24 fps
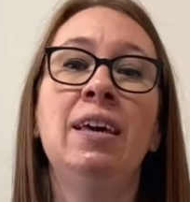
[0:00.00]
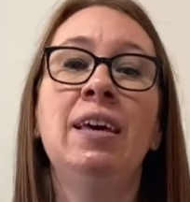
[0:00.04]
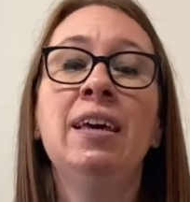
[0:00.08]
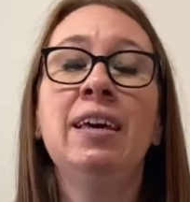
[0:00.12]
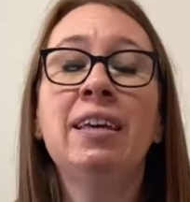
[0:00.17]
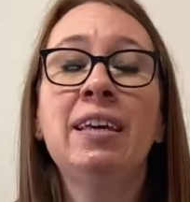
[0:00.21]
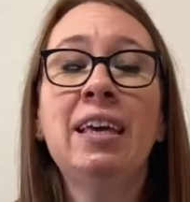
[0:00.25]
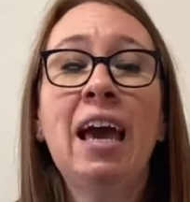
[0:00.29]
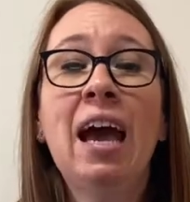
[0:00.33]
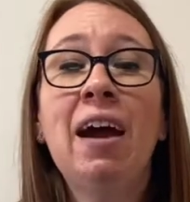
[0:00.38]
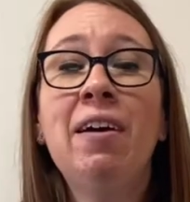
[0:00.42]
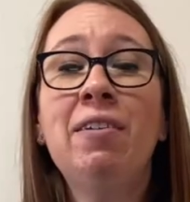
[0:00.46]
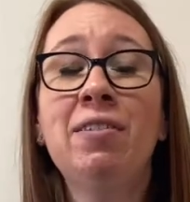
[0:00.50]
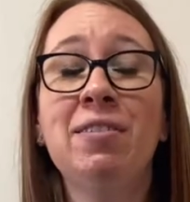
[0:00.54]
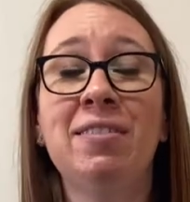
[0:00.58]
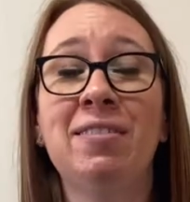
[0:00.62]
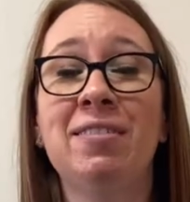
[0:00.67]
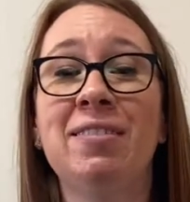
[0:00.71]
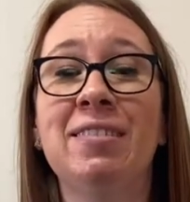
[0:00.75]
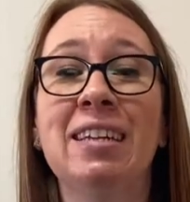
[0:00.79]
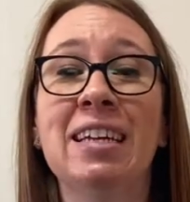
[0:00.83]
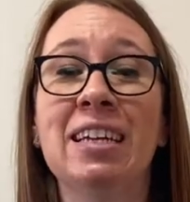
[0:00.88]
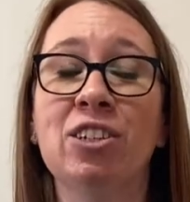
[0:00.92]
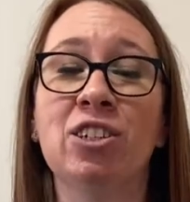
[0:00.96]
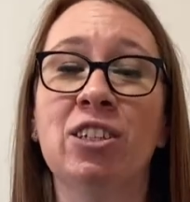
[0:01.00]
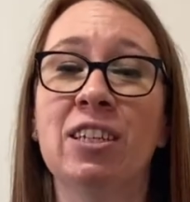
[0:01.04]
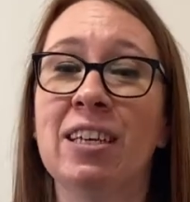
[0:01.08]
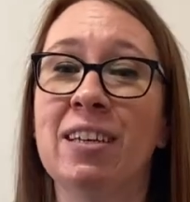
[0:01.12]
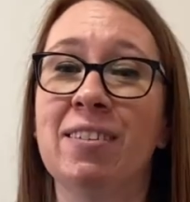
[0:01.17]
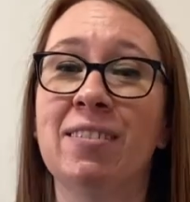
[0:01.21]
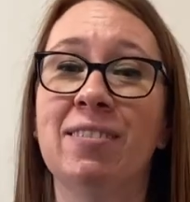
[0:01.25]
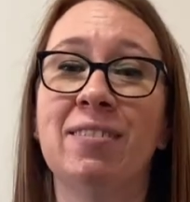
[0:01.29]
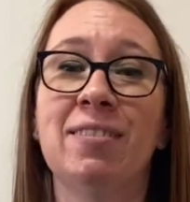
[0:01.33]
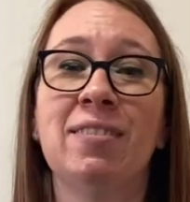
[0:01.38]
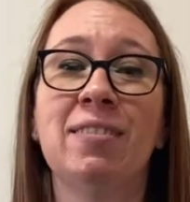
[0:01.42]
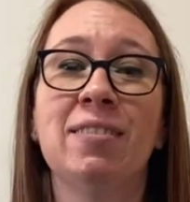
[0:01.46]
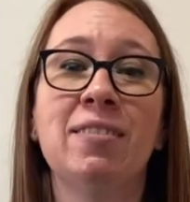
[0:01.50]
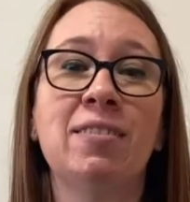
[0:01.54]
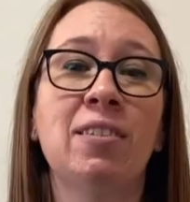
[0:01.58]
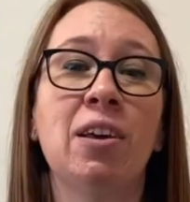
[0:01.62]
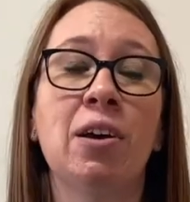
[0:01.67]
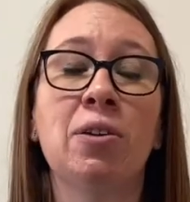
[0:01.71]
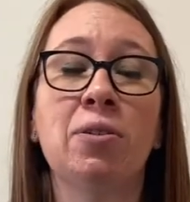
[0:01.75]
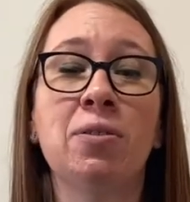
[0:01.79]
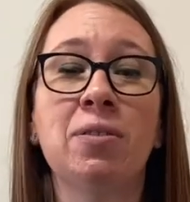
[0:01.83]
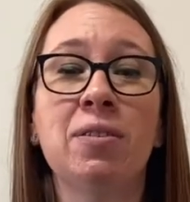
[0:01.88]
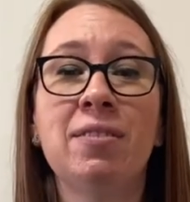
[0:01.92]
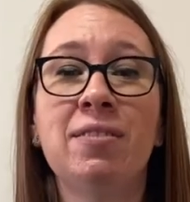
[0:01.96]
Carer's stitches,
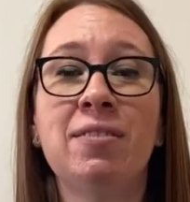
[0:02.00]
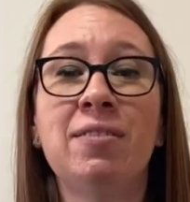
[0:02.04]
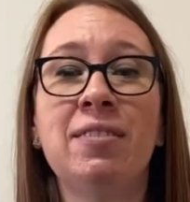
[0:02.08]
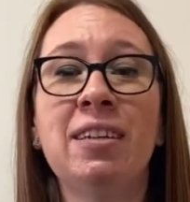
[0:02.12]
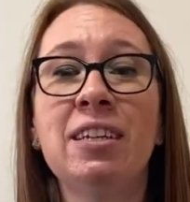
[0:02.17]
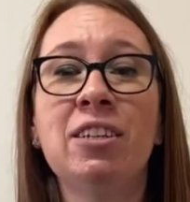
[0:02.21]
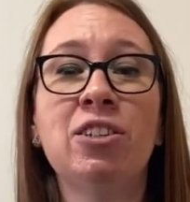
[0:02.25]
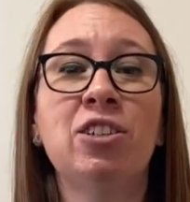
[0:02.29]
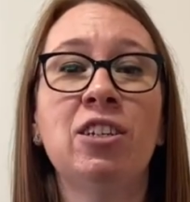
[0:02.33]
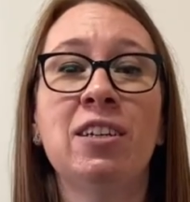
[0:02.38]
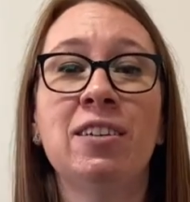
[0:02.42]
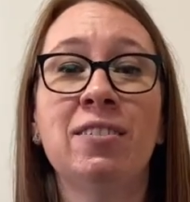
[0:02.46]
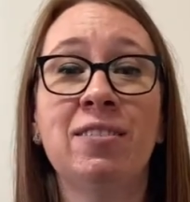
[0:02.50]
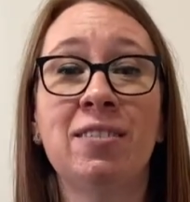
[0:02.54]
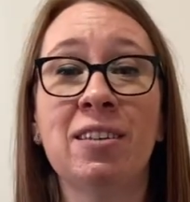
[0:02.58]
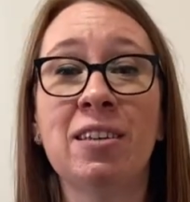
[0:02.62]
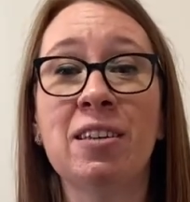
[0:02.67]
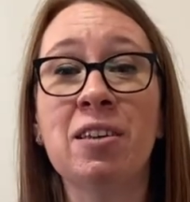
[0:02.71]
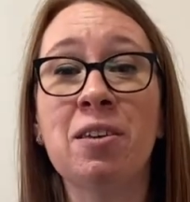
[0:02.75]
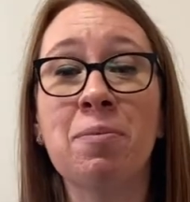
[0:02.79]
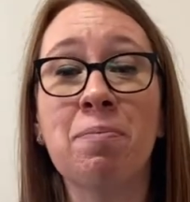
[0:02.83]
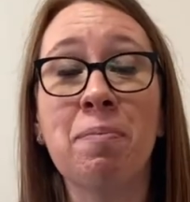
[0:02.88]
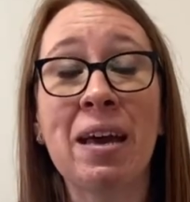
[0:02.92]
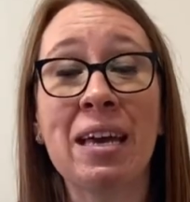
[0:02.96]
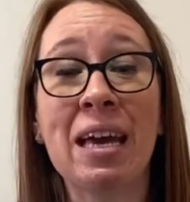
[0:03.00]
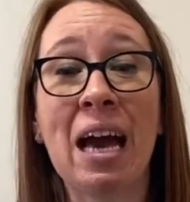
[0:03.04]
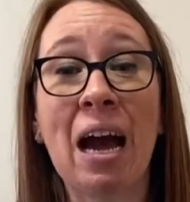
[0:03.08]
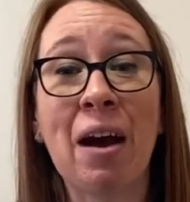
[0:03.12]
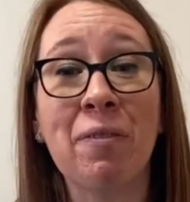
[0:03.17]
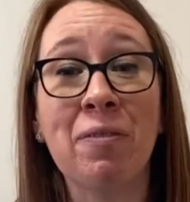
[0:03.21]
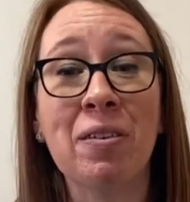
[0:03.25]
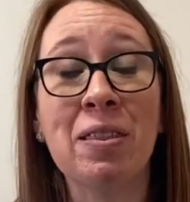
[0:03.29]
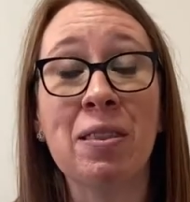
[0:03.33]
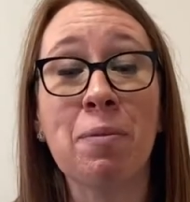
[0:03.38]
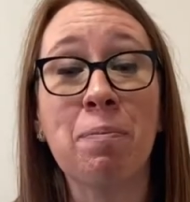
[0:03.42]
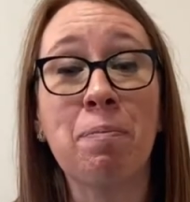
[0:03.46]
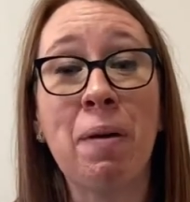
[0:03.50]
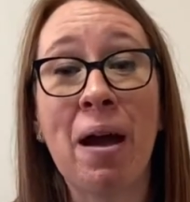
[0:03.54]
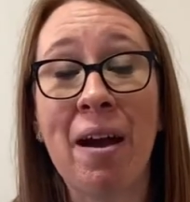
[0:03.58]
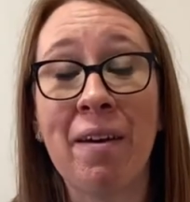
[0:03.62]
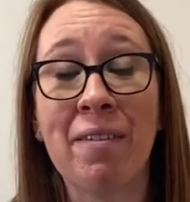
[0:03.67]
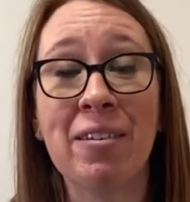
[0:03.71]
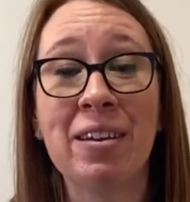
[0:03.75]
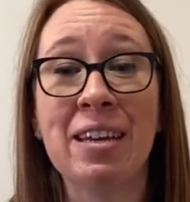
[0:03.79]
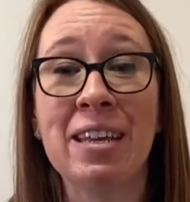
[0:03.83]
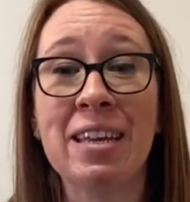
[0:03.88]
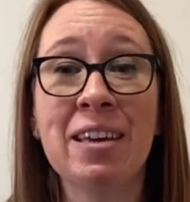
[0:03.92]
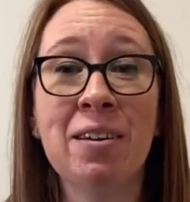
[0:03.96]
so stitches that you may have in the
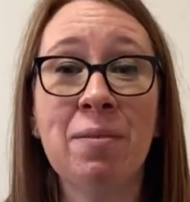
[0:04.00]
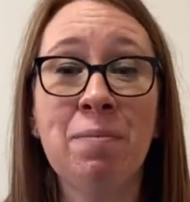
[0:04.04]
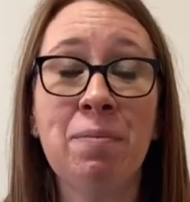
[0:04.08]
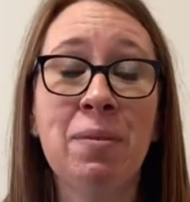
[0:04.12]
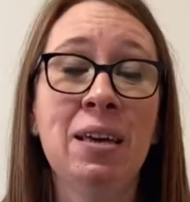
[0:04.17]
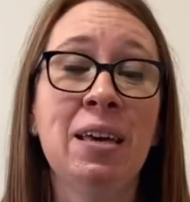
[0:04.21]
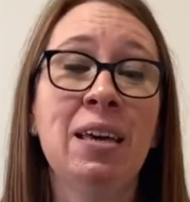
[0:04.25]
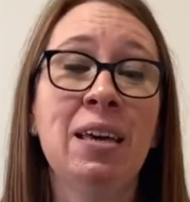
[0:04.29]
perineum,